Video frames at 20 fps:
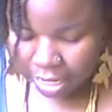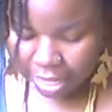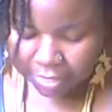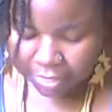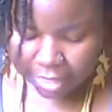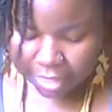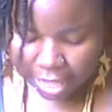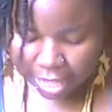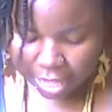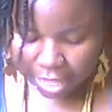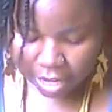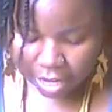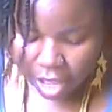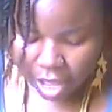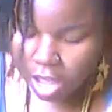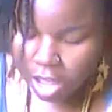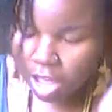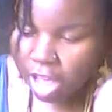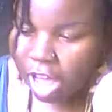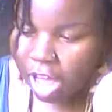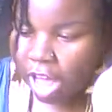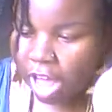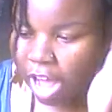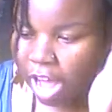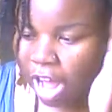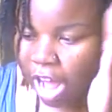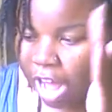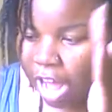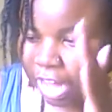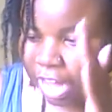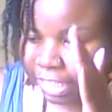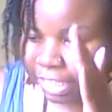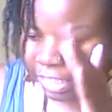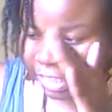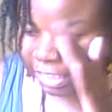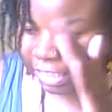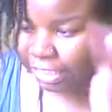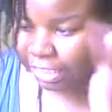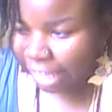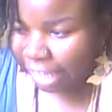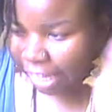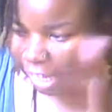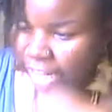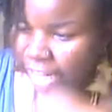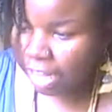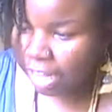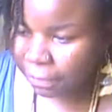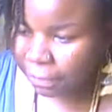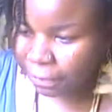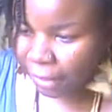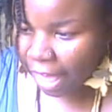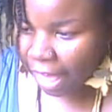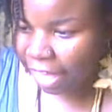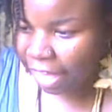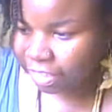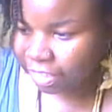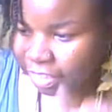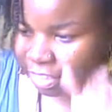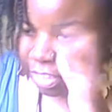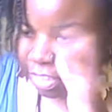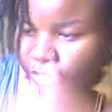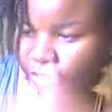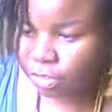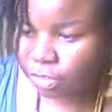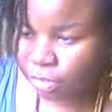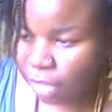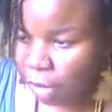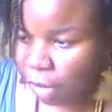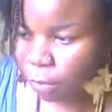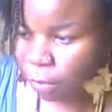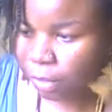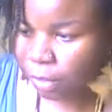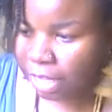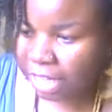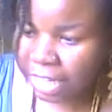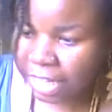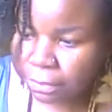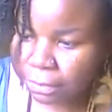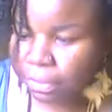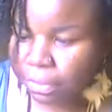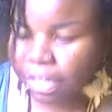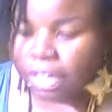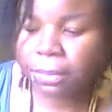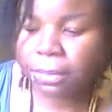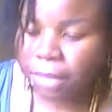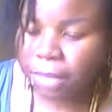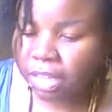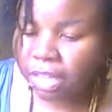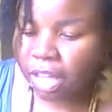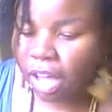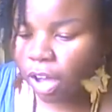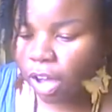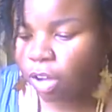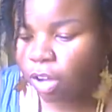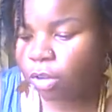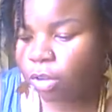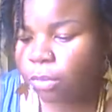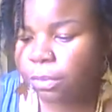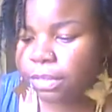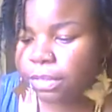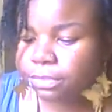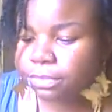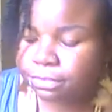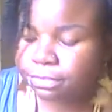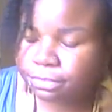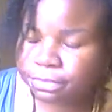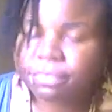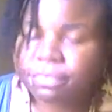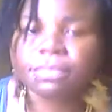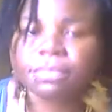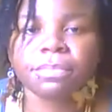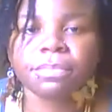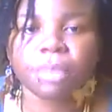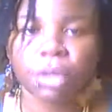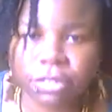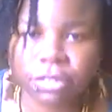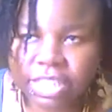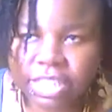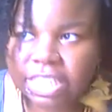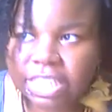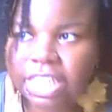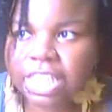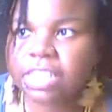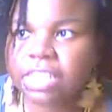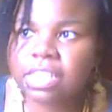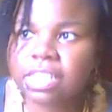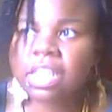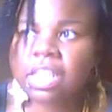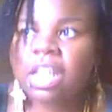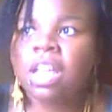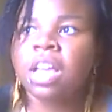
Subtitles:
And then they cut back to, Winnie bringing Miller home and boringness.